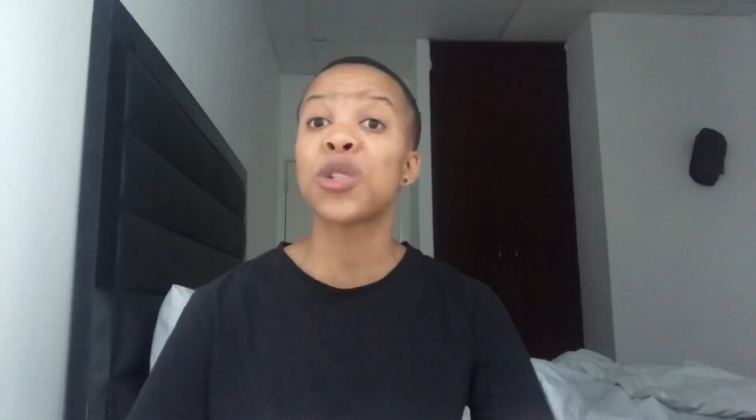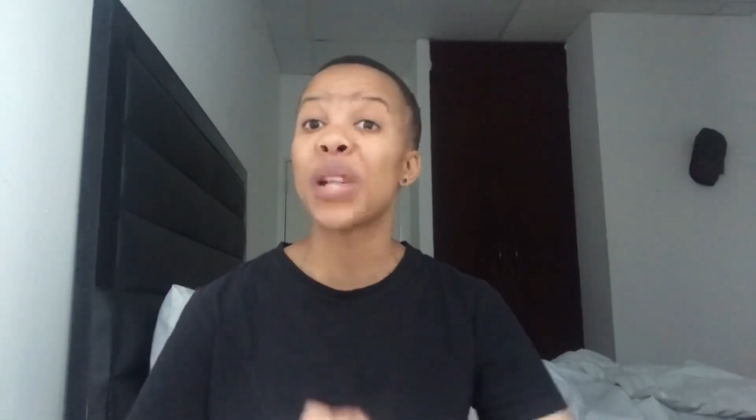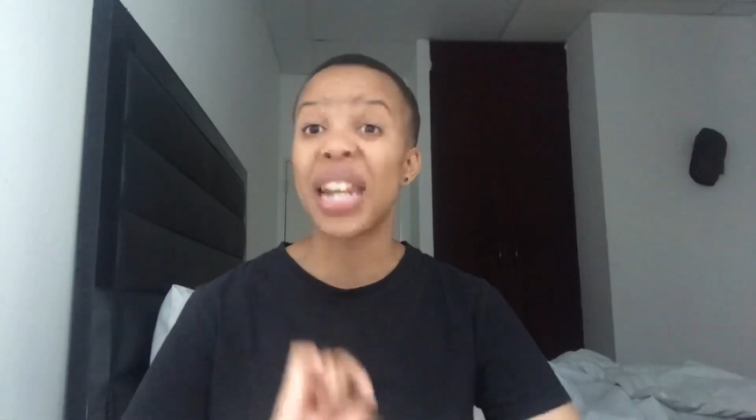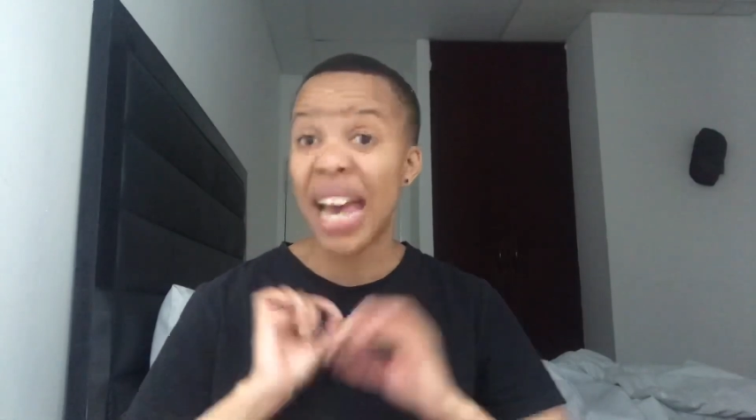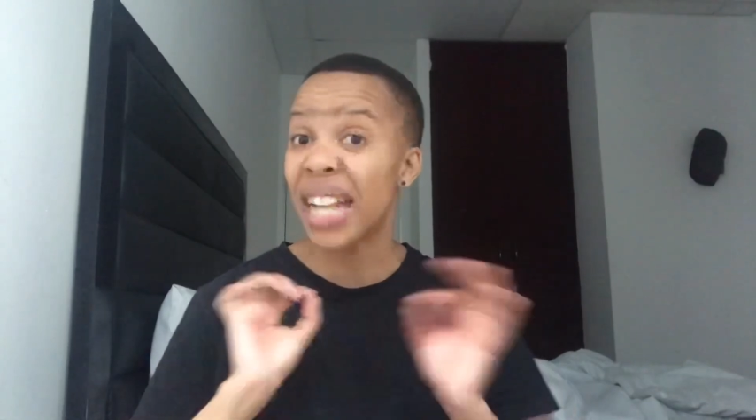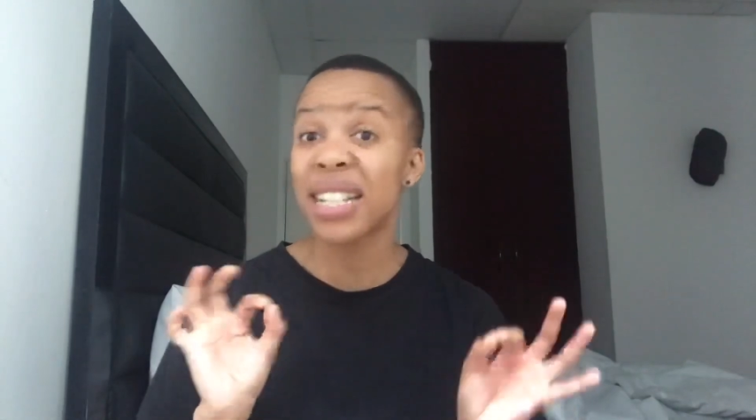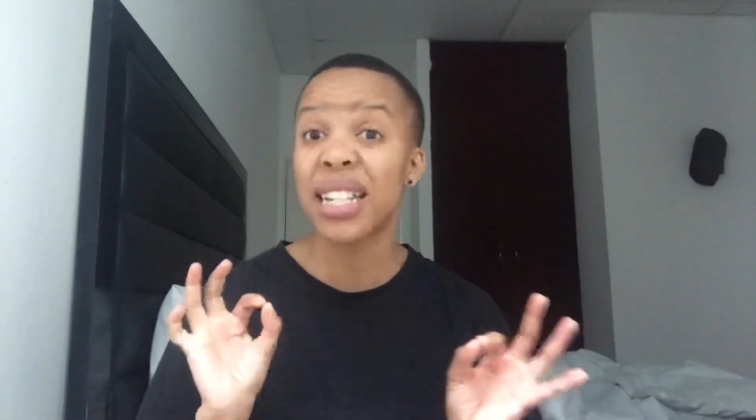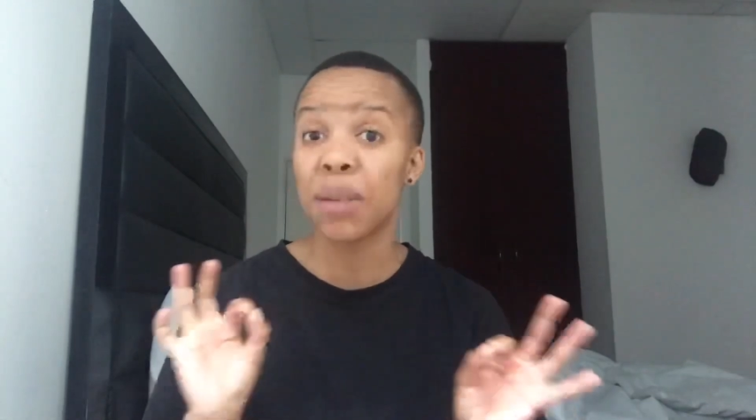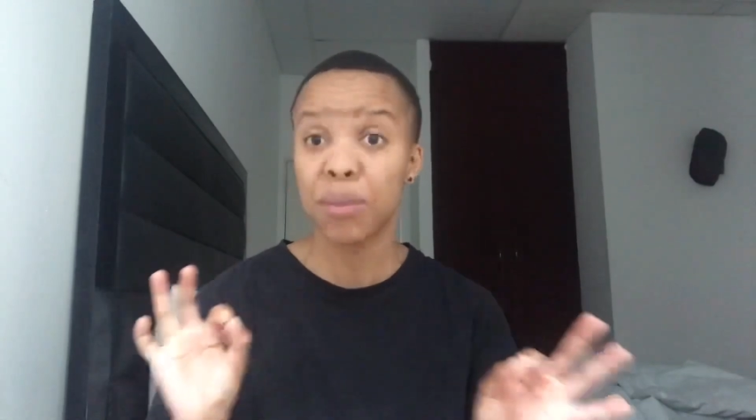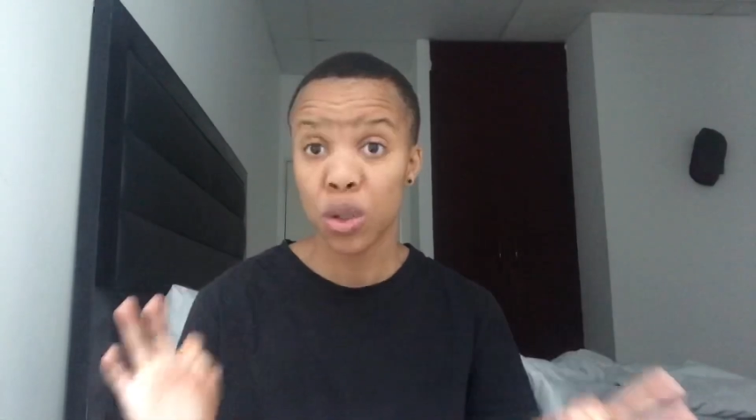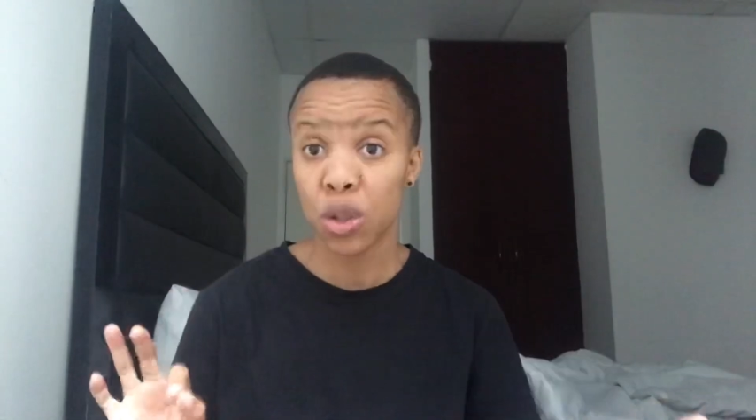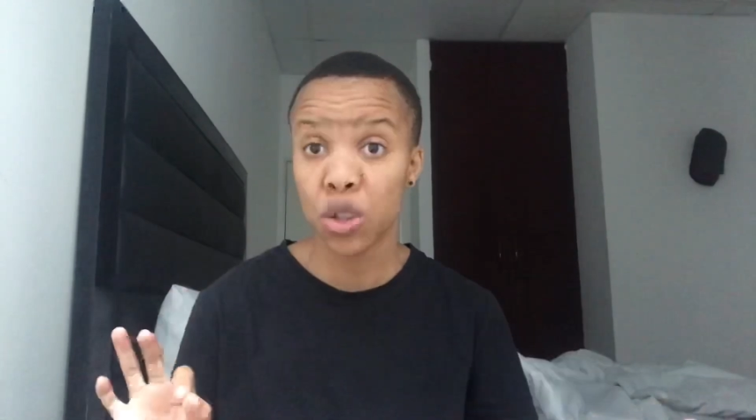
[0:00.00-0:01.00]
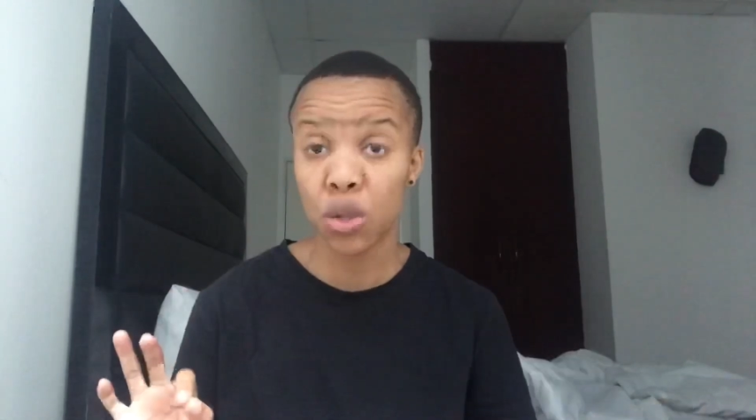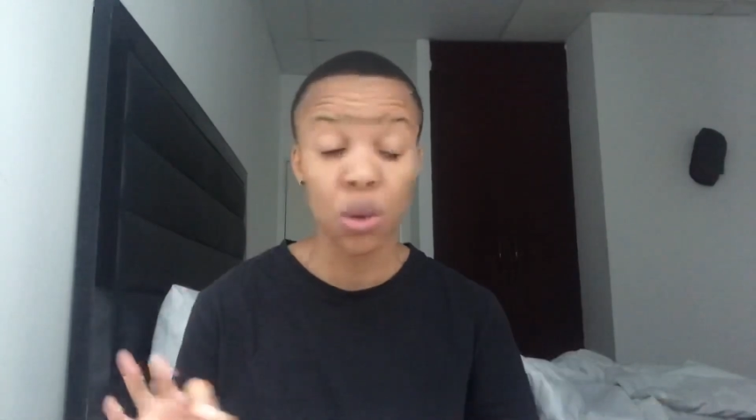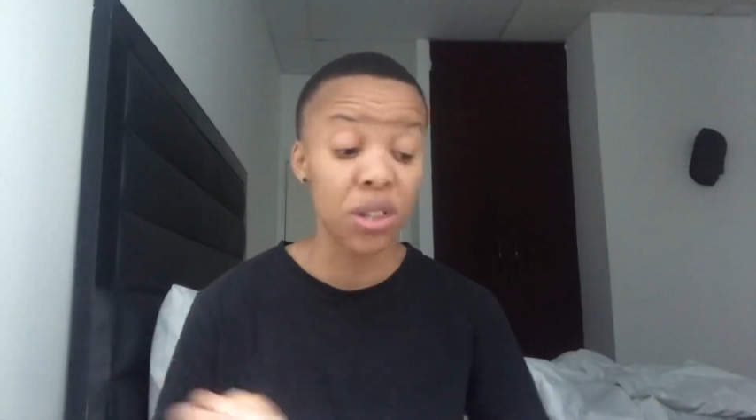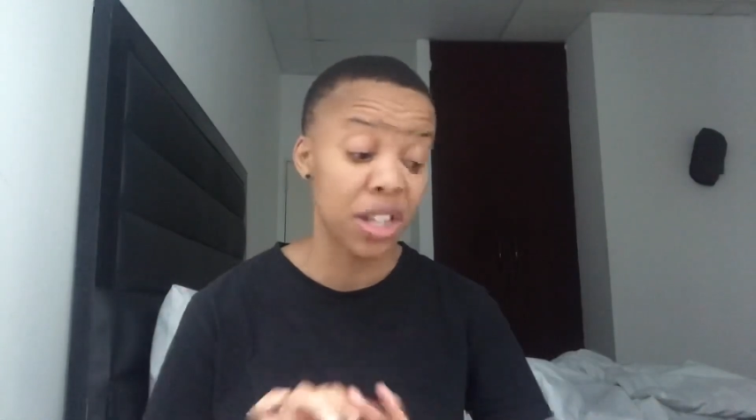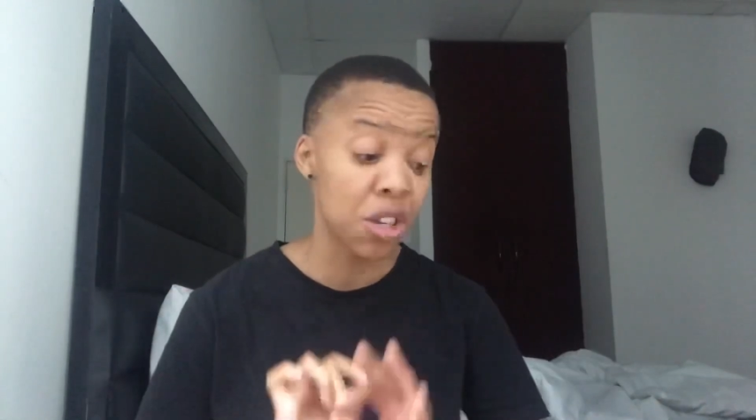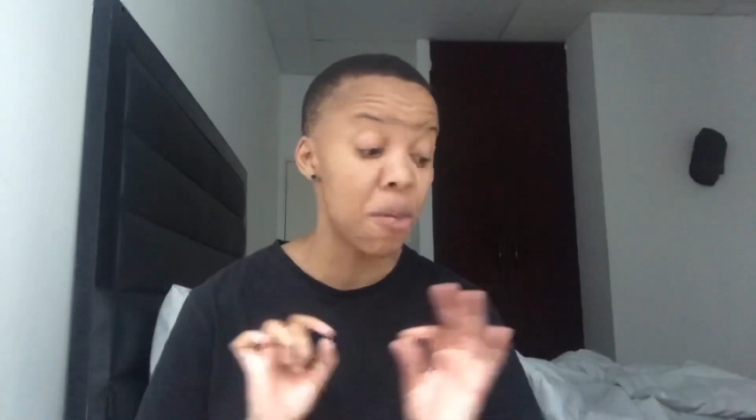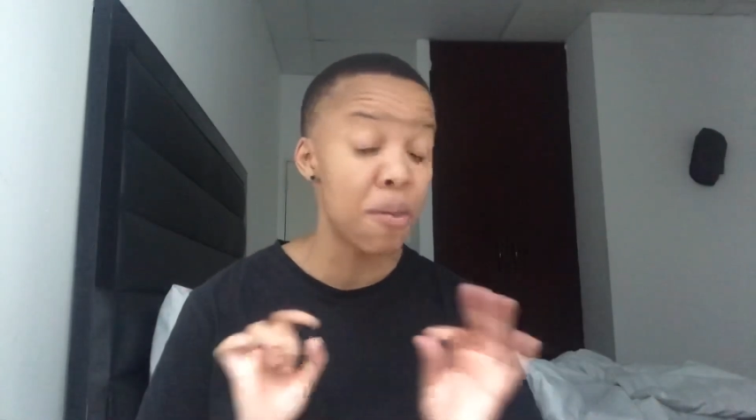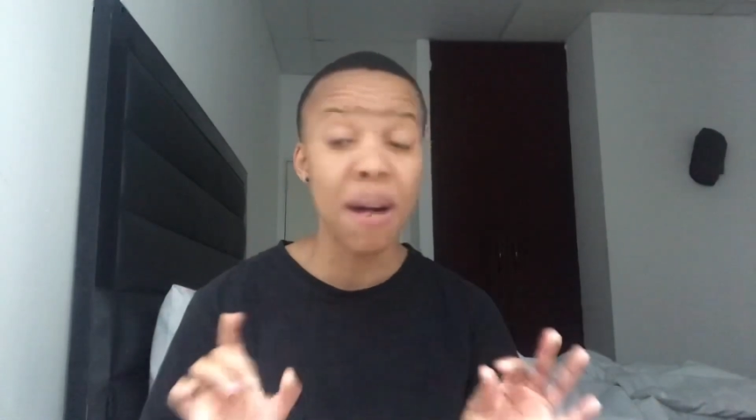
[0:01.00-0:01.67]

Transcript: to lighten up your souls and your